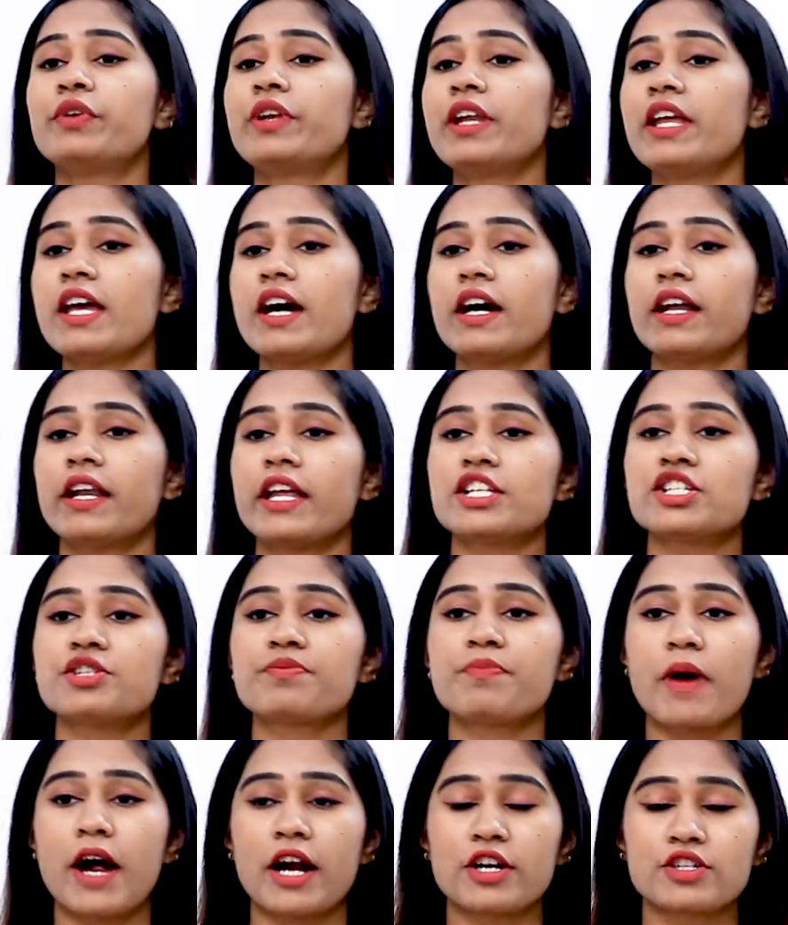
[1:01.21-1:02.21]

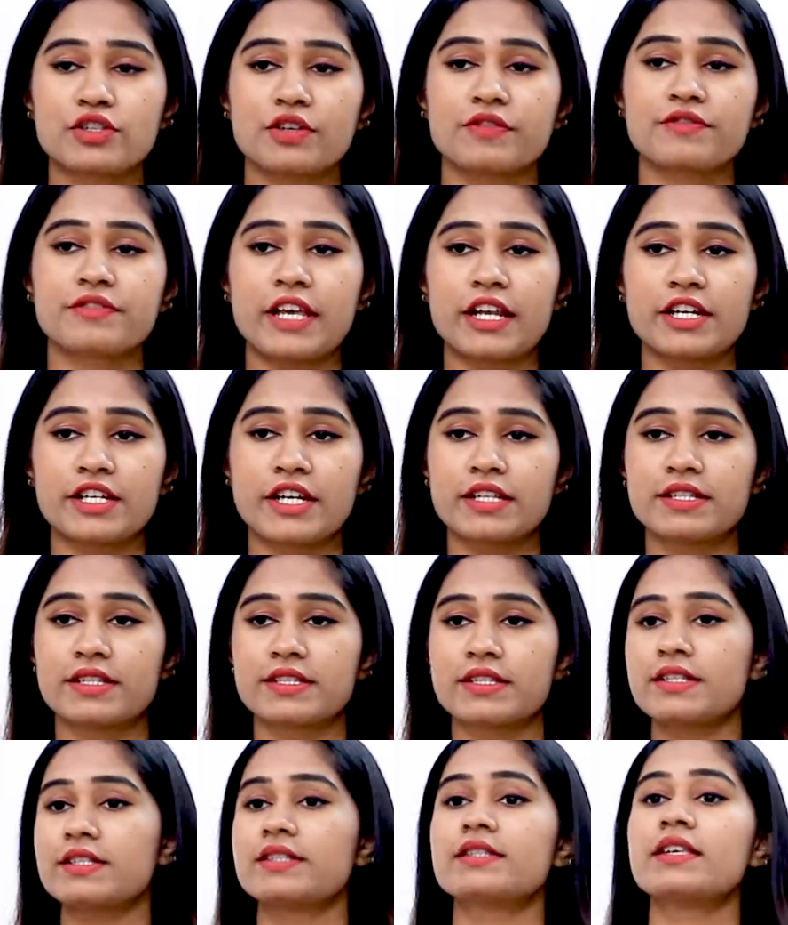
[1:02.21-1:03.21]
rearrange parts of
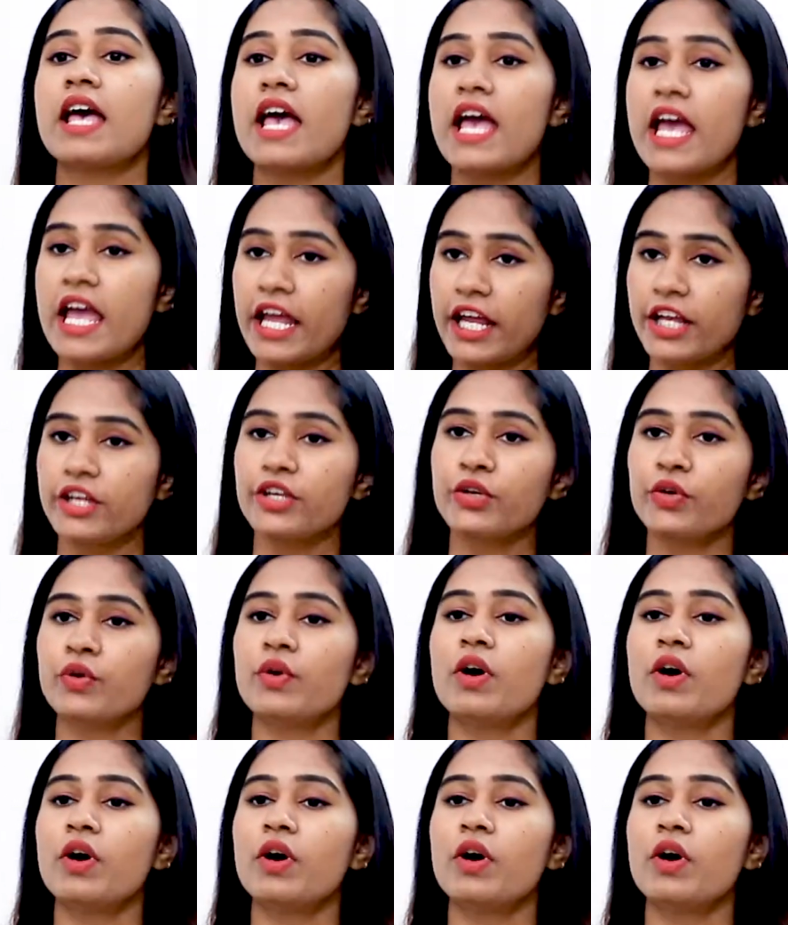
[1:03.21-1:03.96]
sentences into